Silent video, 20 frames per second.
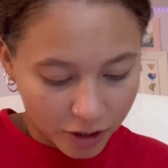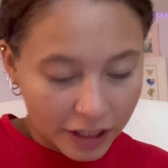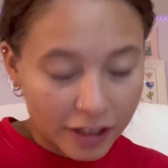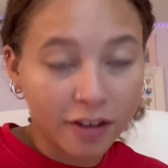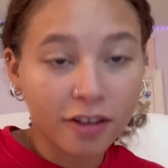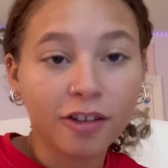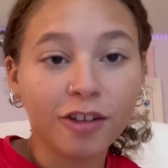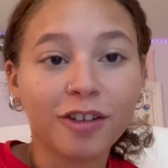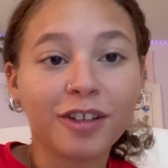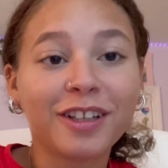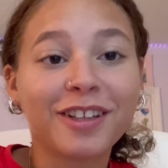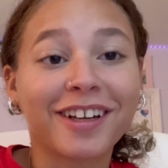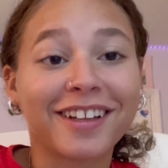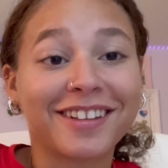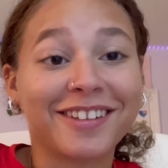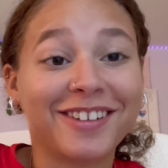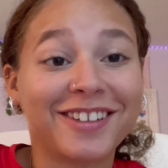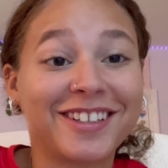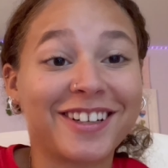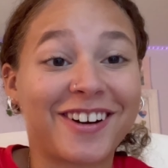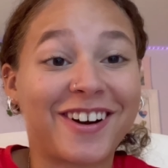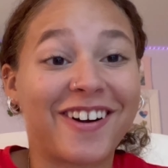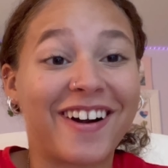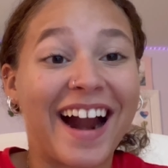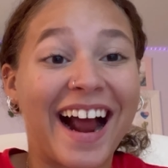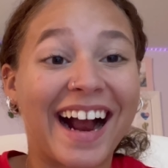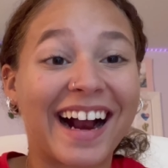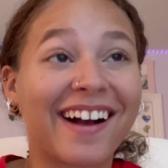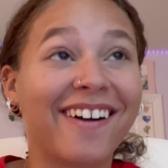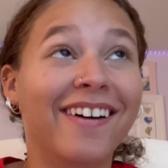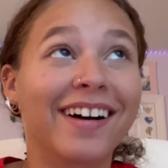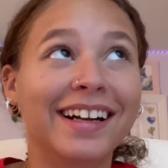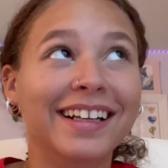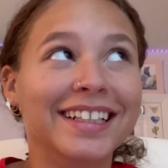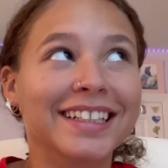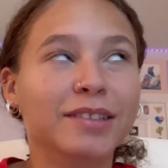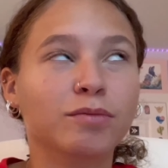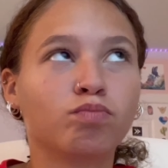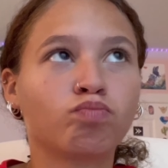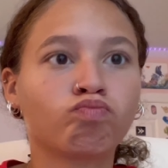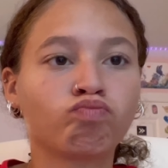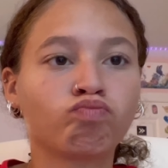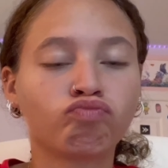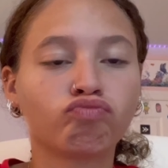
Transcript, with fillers: I literally thought there was a crack on it.